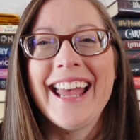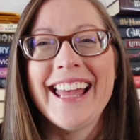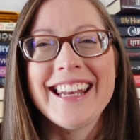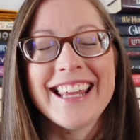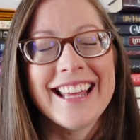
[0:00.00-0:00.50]

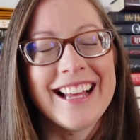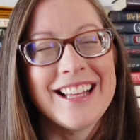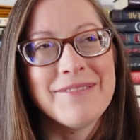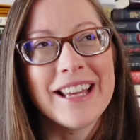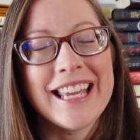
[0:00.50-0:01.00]
And
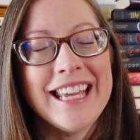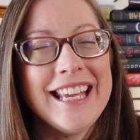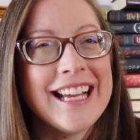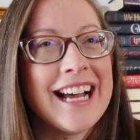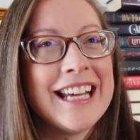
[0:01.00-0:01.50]
um,
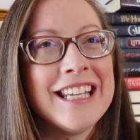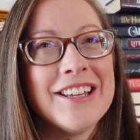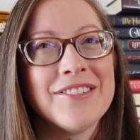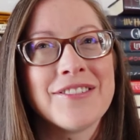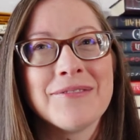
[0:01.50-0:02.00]
he
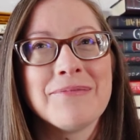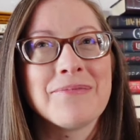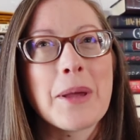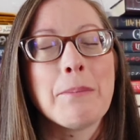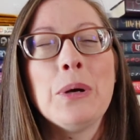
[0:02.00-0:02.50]
kind of
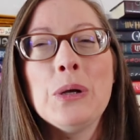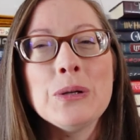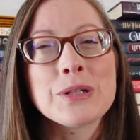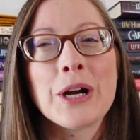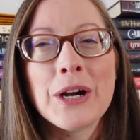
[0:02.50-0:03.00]

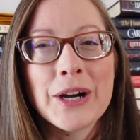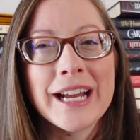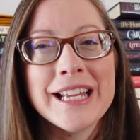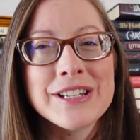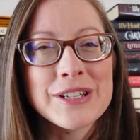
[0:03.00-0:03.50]
pulls
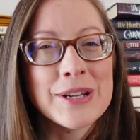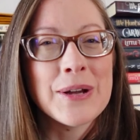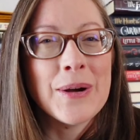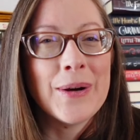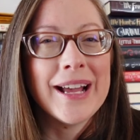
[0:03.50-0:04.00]
her
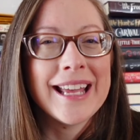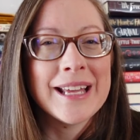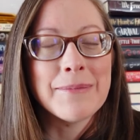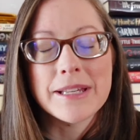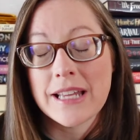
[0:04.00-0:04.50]
into
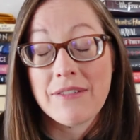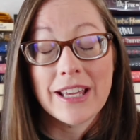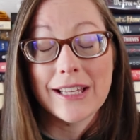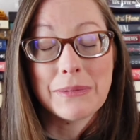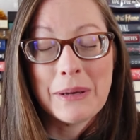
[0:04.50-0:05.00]
him
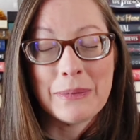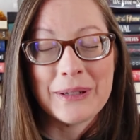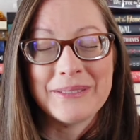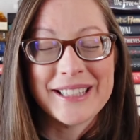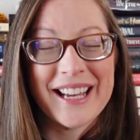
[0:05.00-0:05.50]
saving his
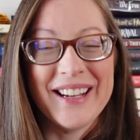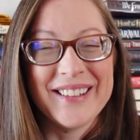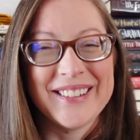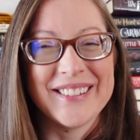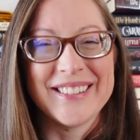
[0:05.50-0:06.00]
people. So
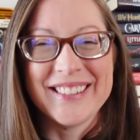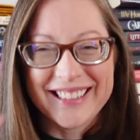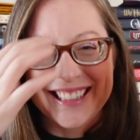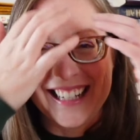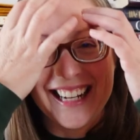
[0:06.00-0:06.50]

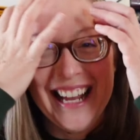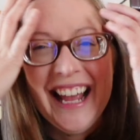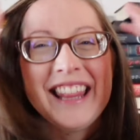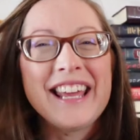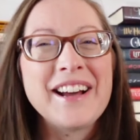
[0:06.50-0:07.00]

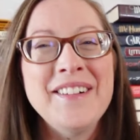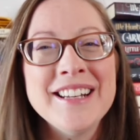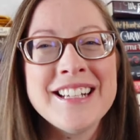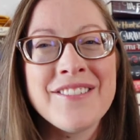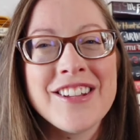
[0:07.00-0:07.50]
they go
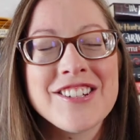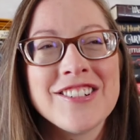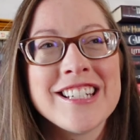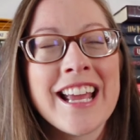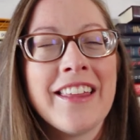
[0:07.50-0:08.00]
on an
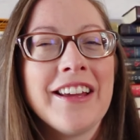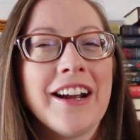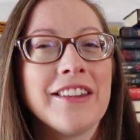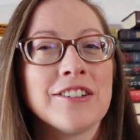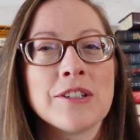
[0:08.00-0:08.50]
adventure
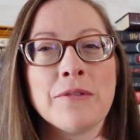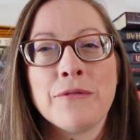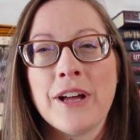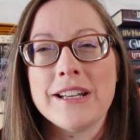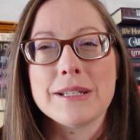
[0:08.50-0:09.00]
together. There's
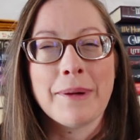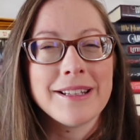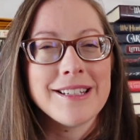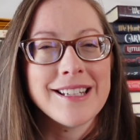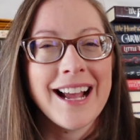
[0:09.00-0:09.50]
some fun,
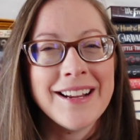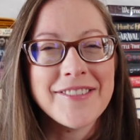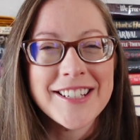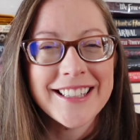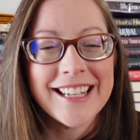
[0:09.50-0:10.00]
spicy
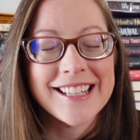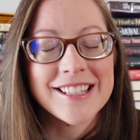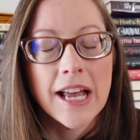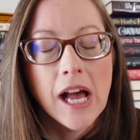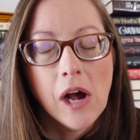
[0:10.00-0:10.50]
times in
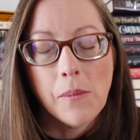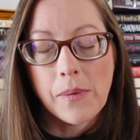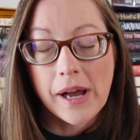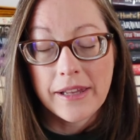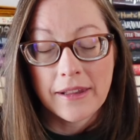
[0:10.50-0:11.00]
this,
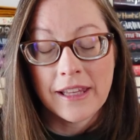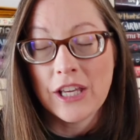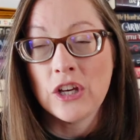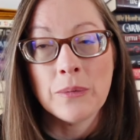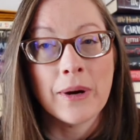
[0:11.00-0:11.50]
but
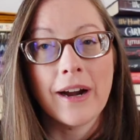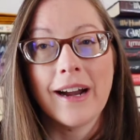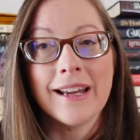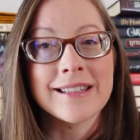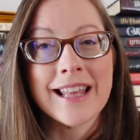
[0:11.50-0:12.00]
the
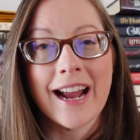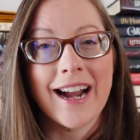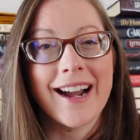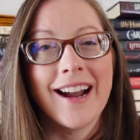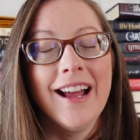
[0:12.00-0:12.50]
humor is
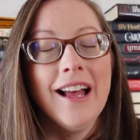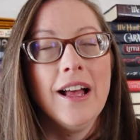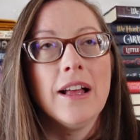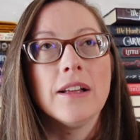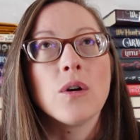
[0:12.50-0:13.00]
there
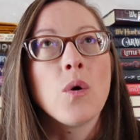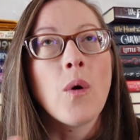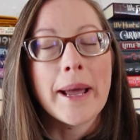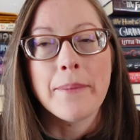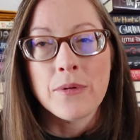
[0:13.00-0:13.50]

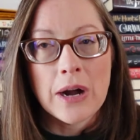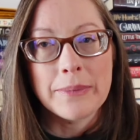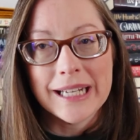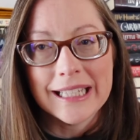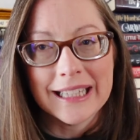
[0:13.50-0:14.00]
quite
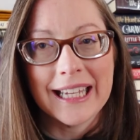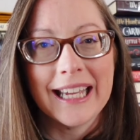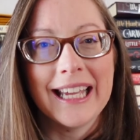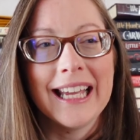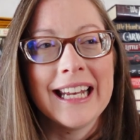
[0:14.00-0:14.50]

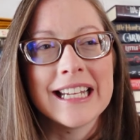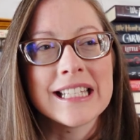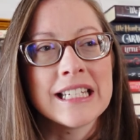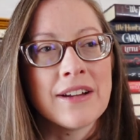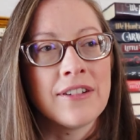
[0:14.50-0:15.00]
prominently and
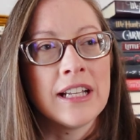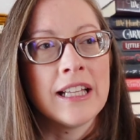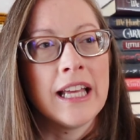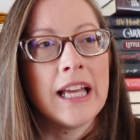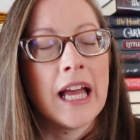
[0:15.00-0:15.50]
it's
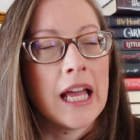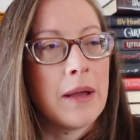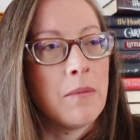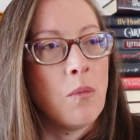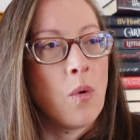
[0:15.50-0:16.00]
definitely
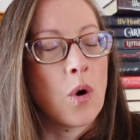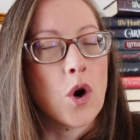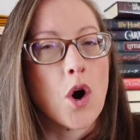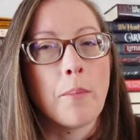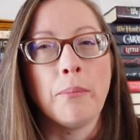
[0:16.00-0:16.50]
a
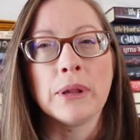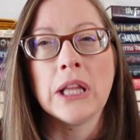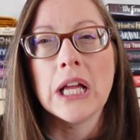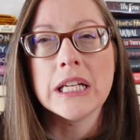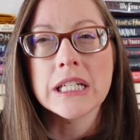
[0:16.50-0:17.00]
more
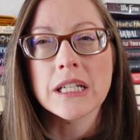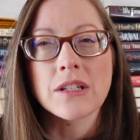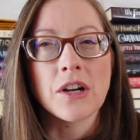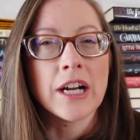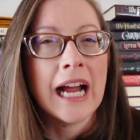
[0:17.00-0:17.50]
blunt
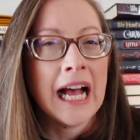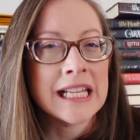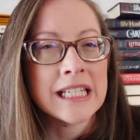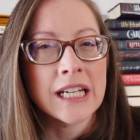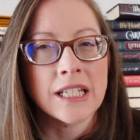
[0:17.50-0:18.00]

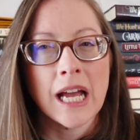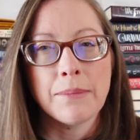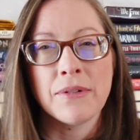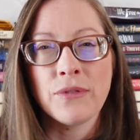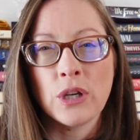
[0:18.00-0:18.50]
sarcastic
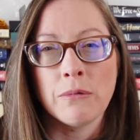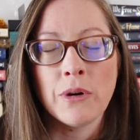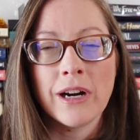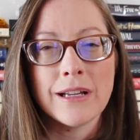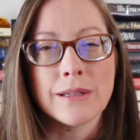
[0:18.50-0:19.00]
type of
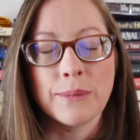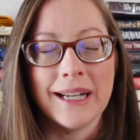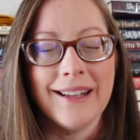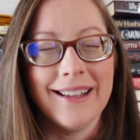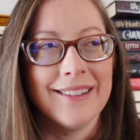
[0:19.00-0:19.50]
humor as
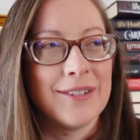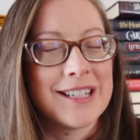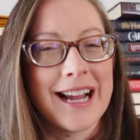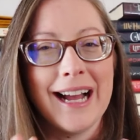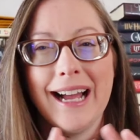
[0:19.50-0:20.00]
well
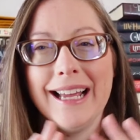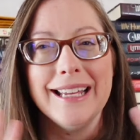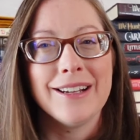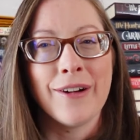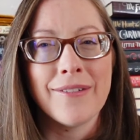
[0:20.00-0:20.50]
which
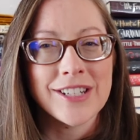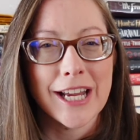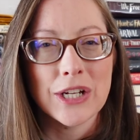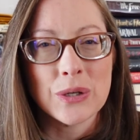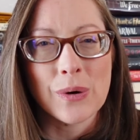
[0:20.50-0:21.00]
I
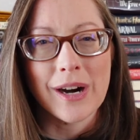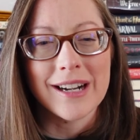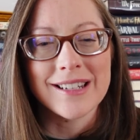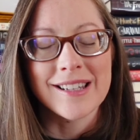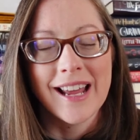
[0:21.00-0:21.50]
gravitate
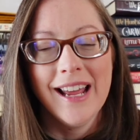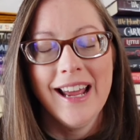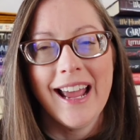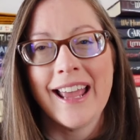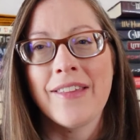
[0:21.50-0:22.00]
towards
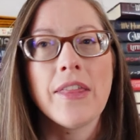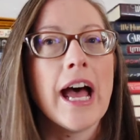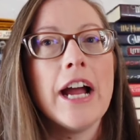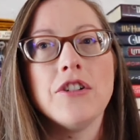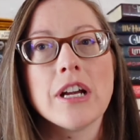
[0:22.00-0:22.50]
and then
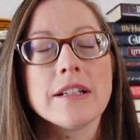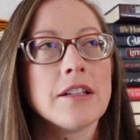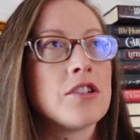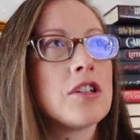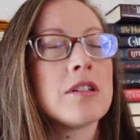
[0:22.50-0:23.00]
the
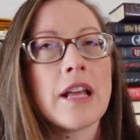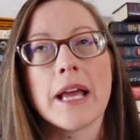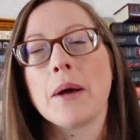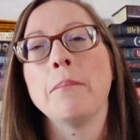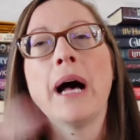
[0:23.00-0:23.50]
hijinks. There's just
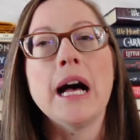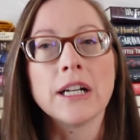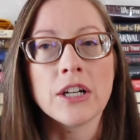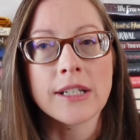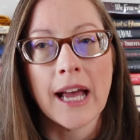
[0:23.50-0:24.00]
like
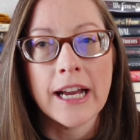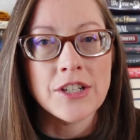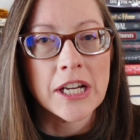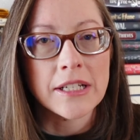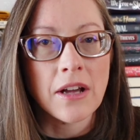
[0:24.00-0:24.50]
bonkers
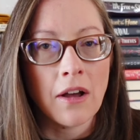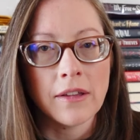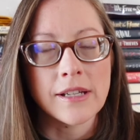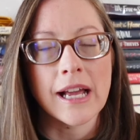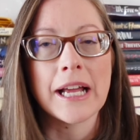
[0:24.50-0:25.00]
hijinks
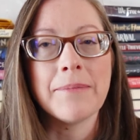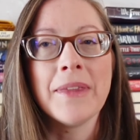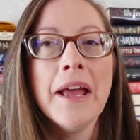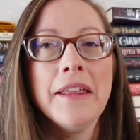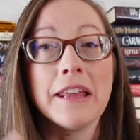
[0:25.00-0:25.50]
all the
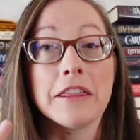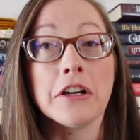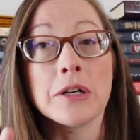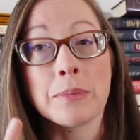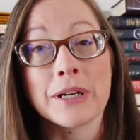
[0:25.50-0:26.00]
time. The
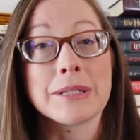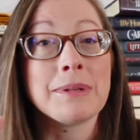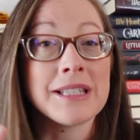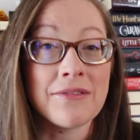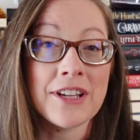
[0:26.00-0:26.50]
third book
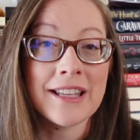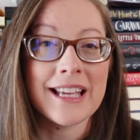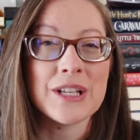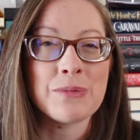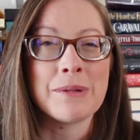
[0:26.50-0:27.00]

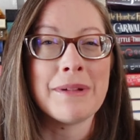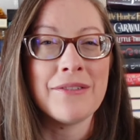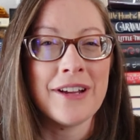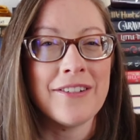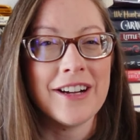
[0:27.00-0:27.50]
specifically is one of
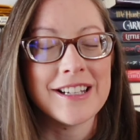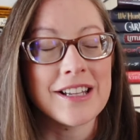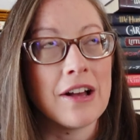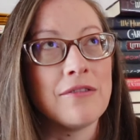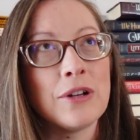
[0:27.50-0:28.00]
my
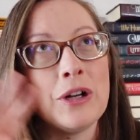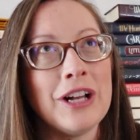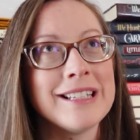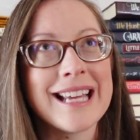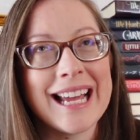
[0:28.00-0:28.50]
favorites of
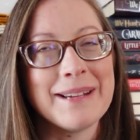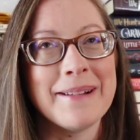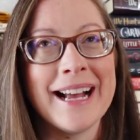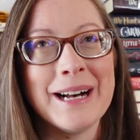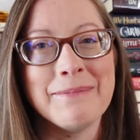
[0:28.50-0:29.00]
all
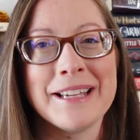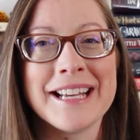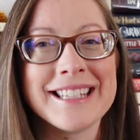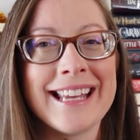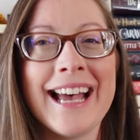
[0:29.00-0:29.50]
time now
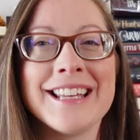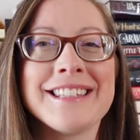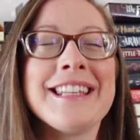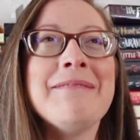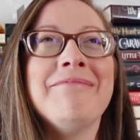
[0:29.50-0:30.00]
because it
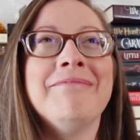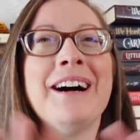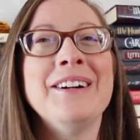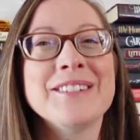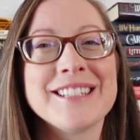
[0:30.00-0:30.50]
has the
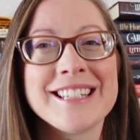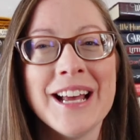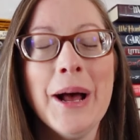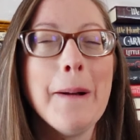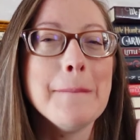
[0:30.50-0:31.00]

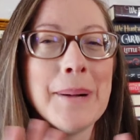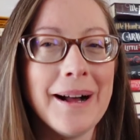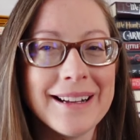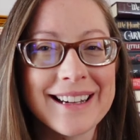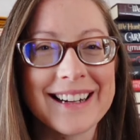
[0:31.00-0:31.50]
most
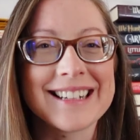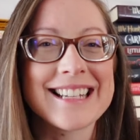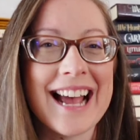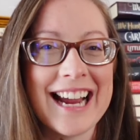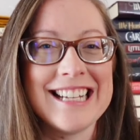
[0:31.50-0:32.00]

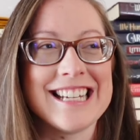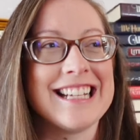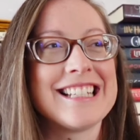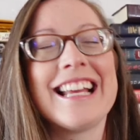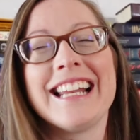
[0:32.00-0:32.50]
bonkers
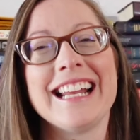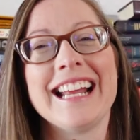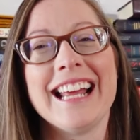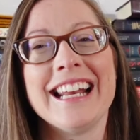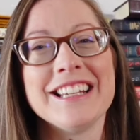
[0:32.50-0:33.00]
hijinks in
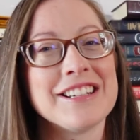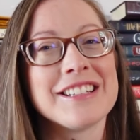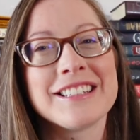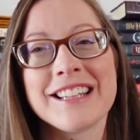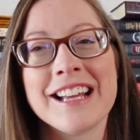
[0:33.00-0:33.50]
it and it
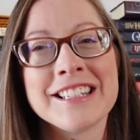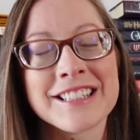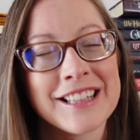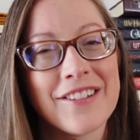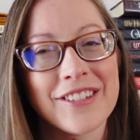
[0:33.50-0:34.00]
just, I
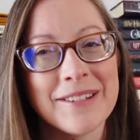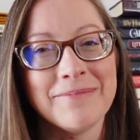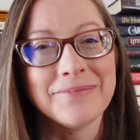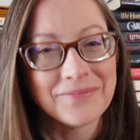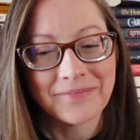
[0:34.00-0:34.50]
just love
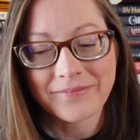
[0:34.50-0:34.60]
them.